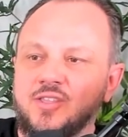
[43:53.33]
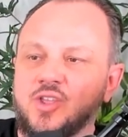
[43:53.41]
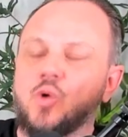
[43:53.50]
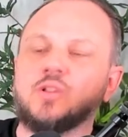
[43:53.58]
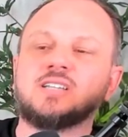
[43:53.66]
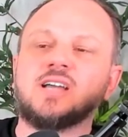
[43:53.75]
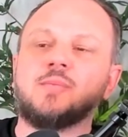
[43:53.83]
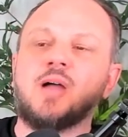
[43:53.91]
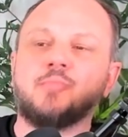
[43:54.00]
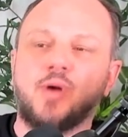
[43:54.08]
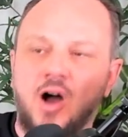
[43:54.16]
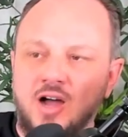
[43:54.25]
The only time
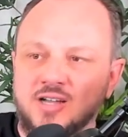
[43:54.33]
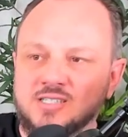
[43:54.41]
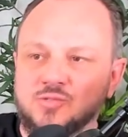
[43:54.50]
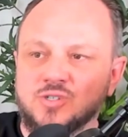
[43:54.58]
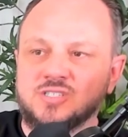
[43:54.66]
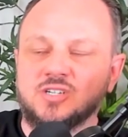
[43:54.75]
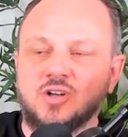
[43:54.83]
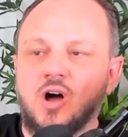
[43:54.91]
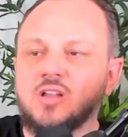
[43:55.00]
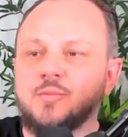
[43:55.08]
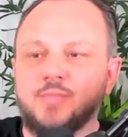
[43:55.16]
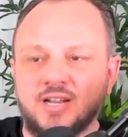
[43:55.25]
I paused was to
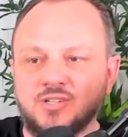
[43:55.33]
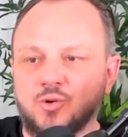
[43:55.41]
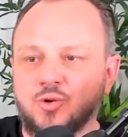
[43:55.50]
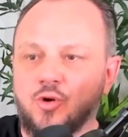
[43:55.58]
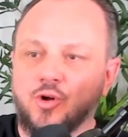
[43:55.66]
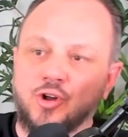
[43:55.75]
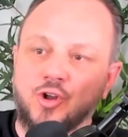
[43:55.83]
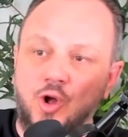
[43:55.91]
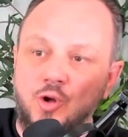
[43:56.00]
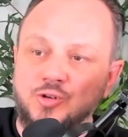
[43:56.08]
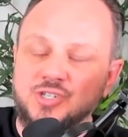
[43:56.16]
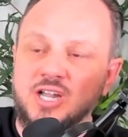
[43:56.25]
call a mentor or a
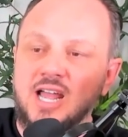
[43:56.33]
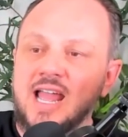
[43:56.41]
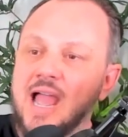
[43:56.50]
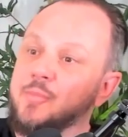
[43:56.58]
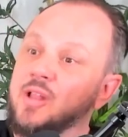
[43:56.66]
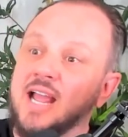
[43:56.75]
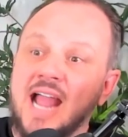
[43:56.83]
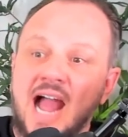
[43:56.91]
coach and be like,